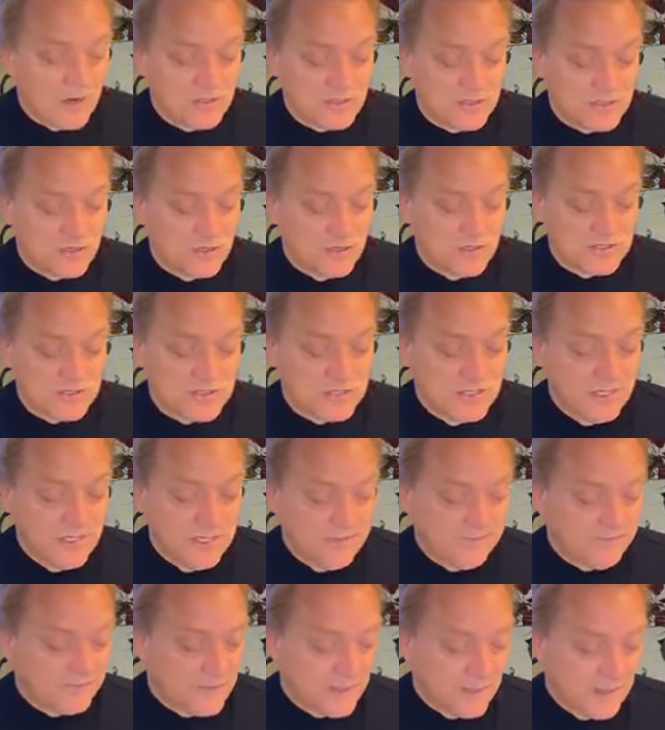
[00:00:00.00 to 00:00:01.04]
church
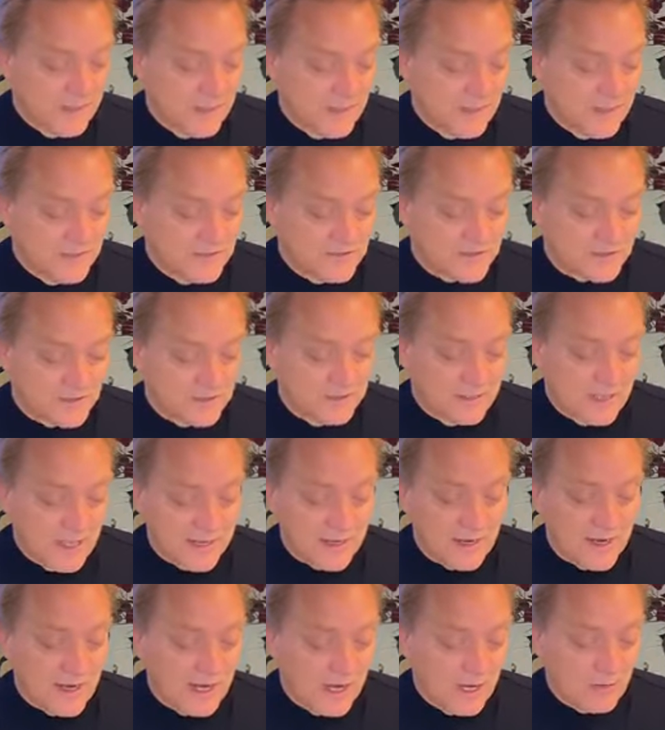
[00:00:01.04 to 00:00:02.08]
is
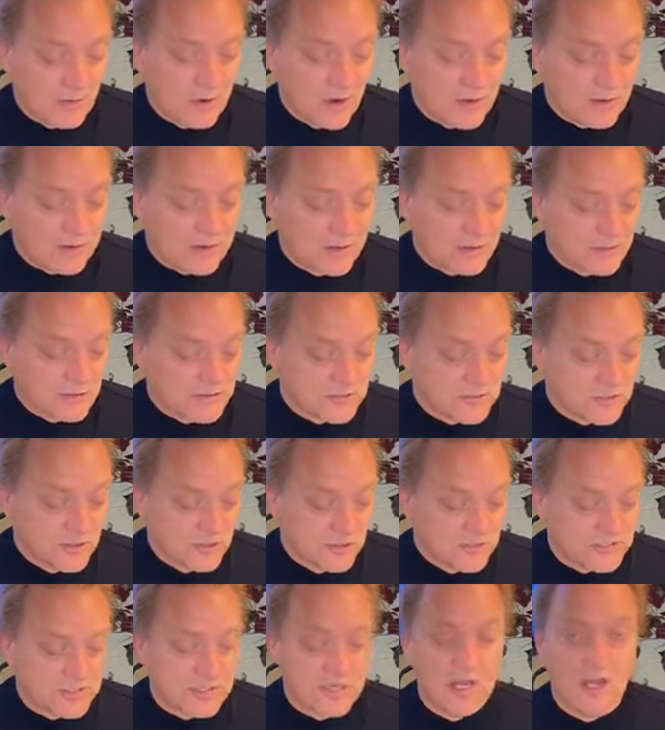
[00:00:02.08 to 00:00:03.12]
not a hierarchical
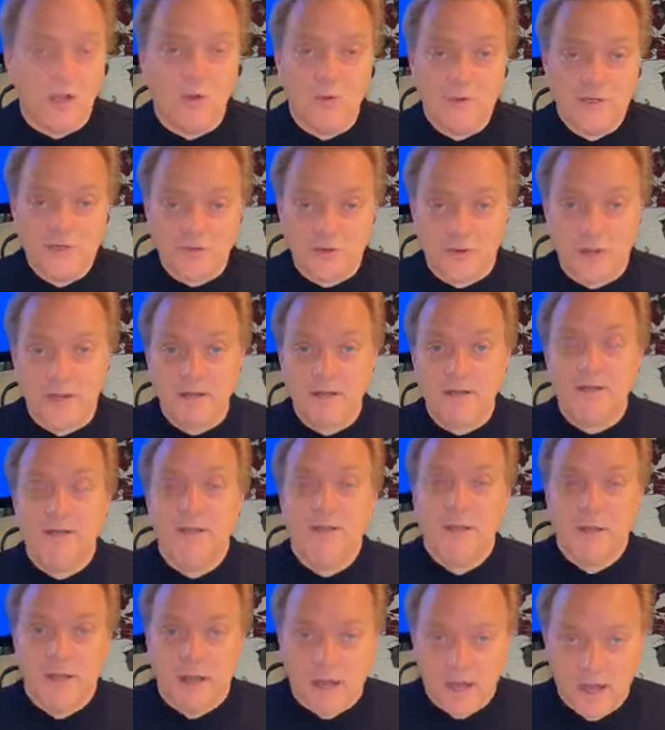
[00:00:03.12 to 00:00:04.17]
church and how we try to
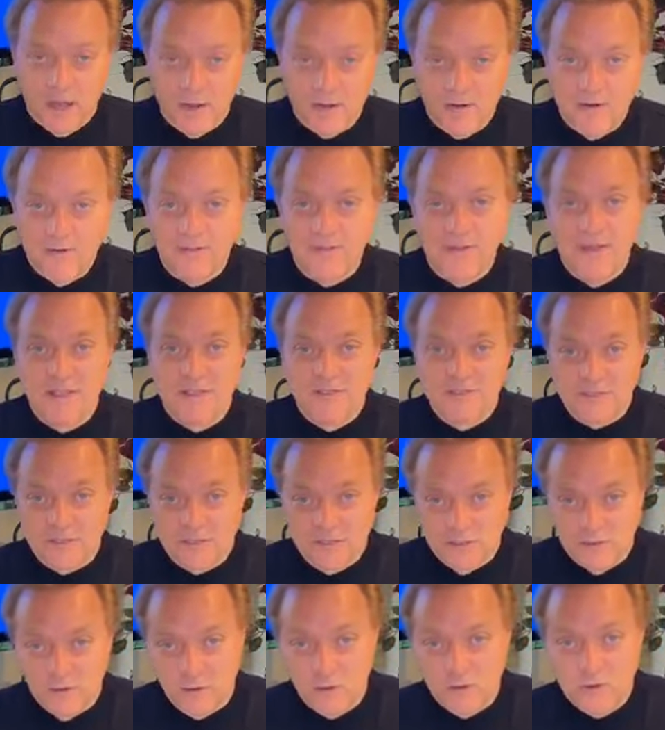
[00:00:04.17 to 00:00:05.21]
honor things
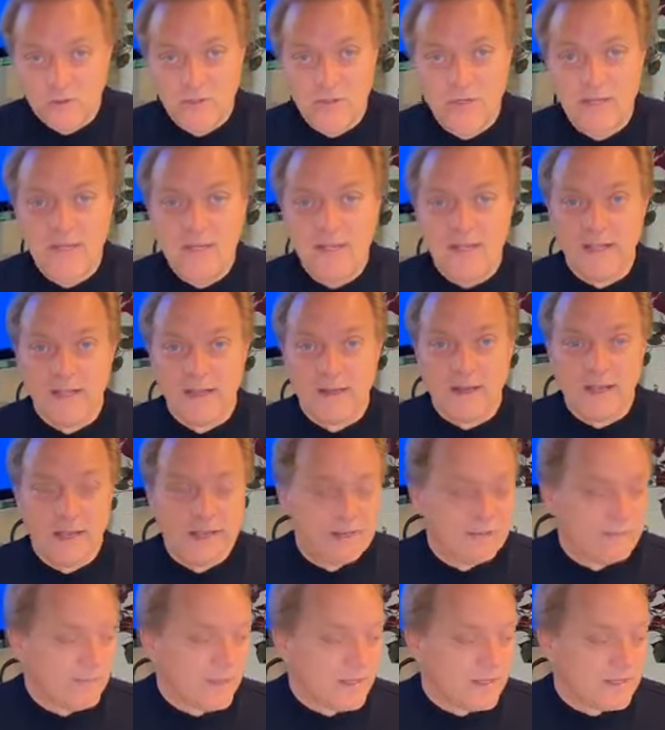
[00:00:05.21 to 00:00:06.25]
locally
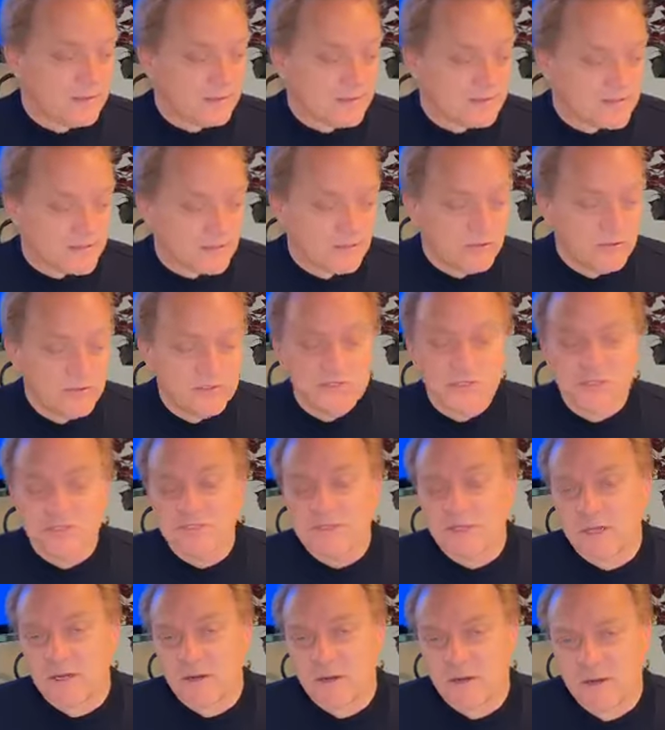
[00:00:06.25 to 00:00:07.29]
and make
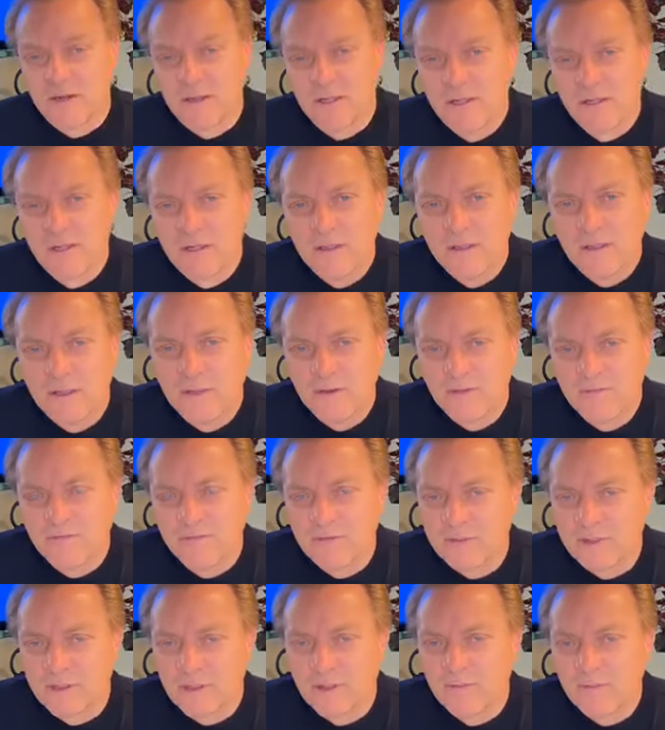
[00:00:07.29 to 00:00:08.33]
solutions that are good
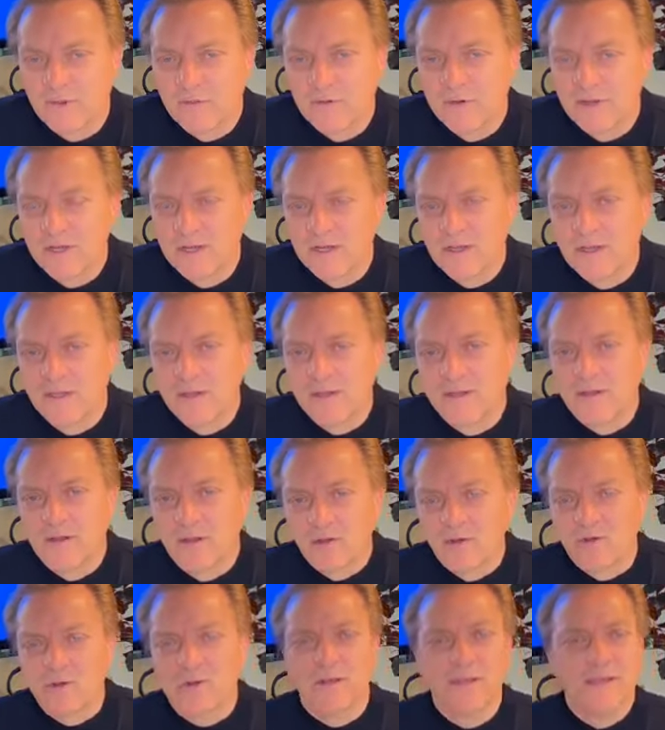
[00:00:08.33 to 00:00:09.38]
for the community
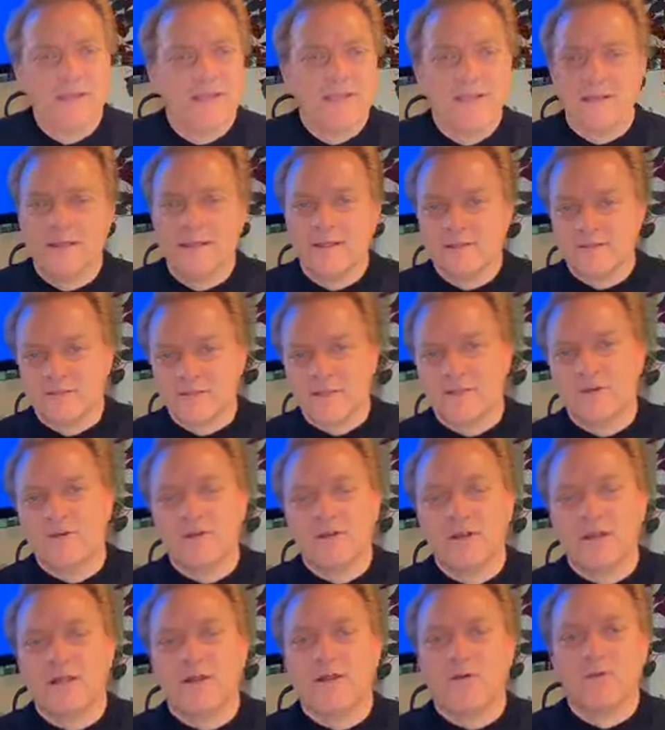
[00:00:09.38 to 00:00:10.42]
locally. It's a
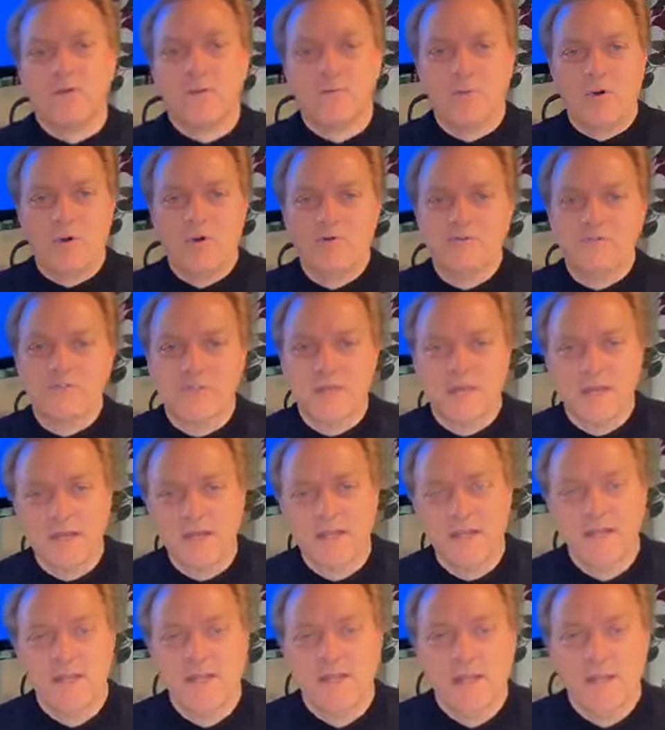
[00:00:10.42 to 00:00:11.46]
good letter. We'll post
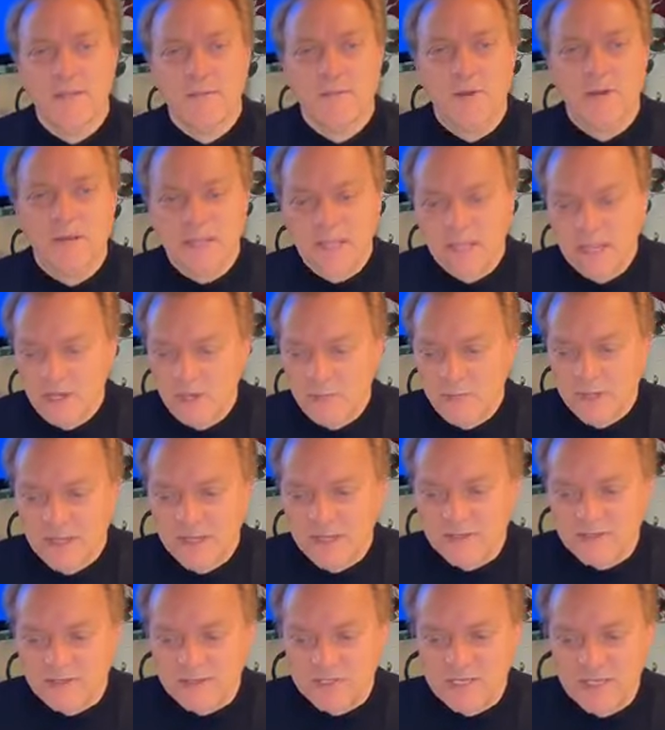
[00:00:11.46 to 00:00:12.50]
that. But again, you
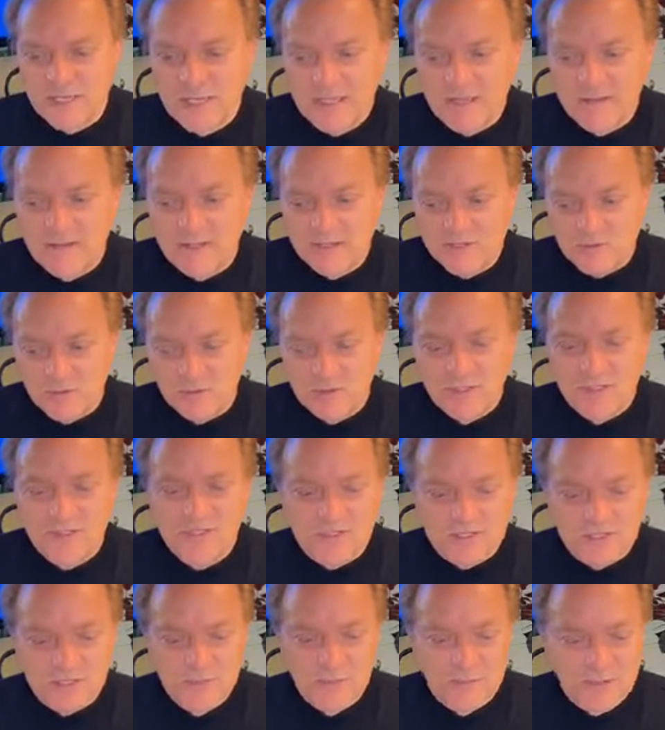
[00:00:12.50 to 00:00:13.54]
begin to see these
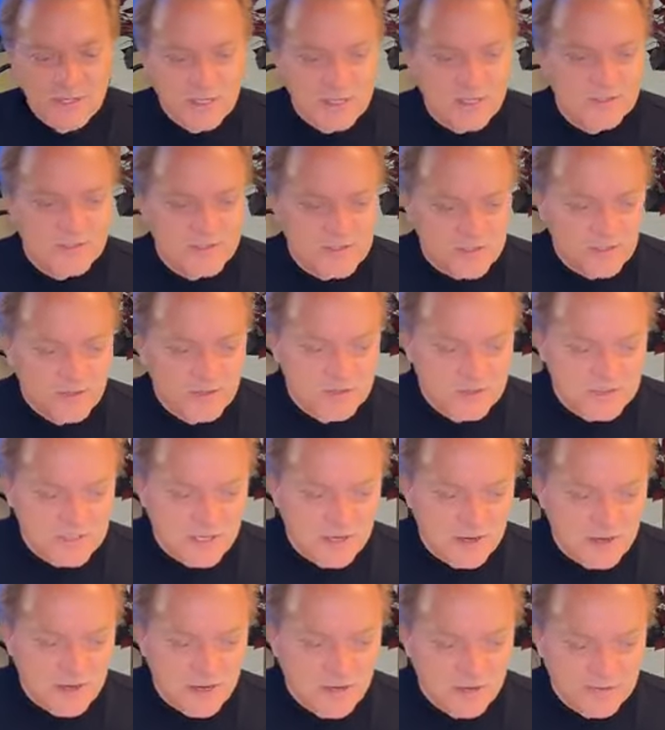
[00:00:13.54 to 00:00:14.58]
religious liberty concerns
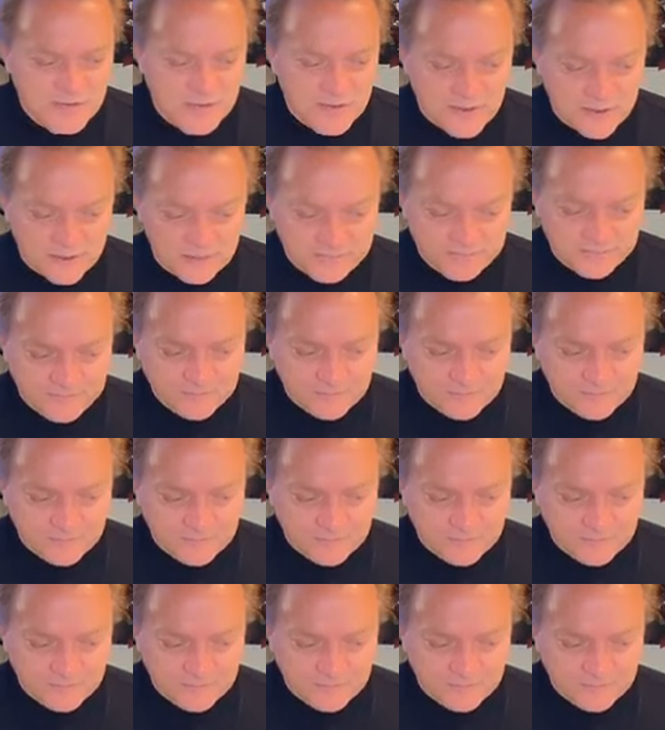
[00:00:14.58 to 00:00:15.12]
that are out there.